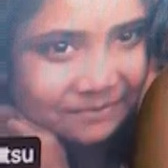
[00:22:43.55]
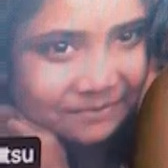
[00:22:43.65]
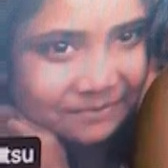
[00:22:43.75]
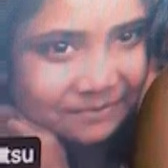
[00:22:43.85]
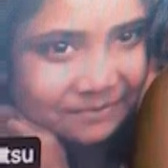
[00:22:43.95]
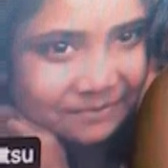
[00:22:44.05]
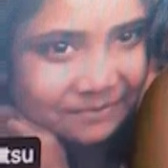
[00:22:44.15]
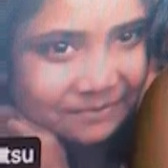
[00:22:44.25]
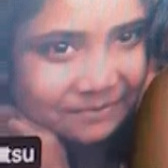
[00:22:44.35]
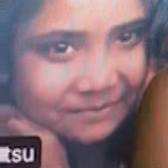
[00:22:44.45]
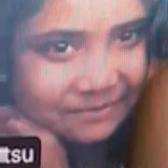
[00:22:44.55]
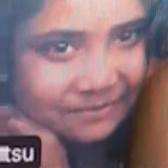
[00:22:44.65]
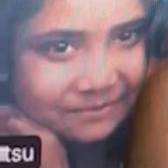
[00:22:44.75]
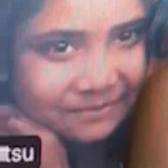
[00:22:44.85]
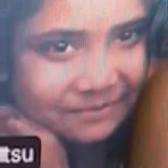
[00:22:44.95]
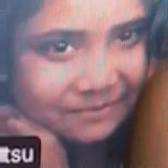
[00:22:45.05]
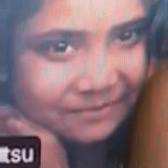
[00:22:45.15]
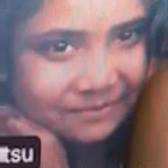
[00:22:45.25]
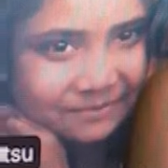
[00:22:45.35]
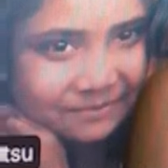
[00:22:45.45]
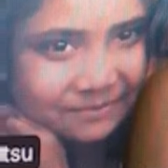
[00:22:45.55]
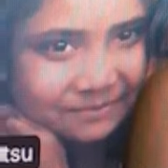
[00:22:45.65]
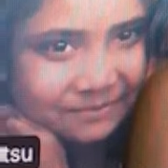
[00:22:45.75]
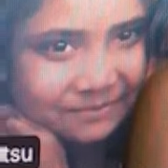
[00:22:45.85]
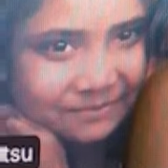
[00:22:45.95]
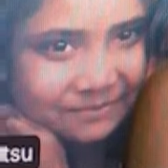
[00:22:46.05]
This person isn't speaking.